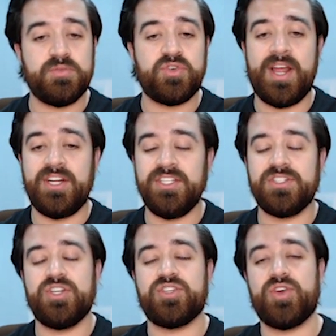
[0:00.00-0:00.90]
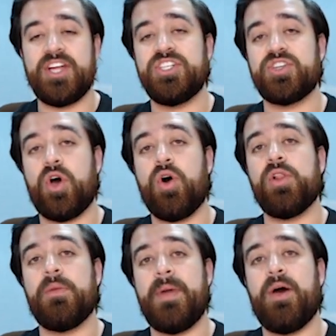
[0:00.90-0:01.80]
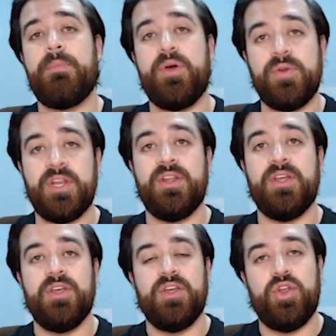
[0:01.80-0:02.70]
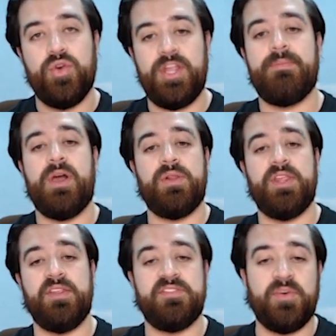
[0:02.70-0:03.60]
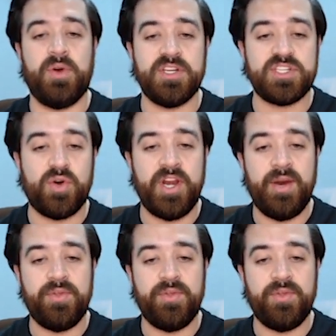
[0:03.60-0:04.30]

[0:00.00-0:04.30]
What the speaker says: strategy is all about building your email list. So we're going to start here with a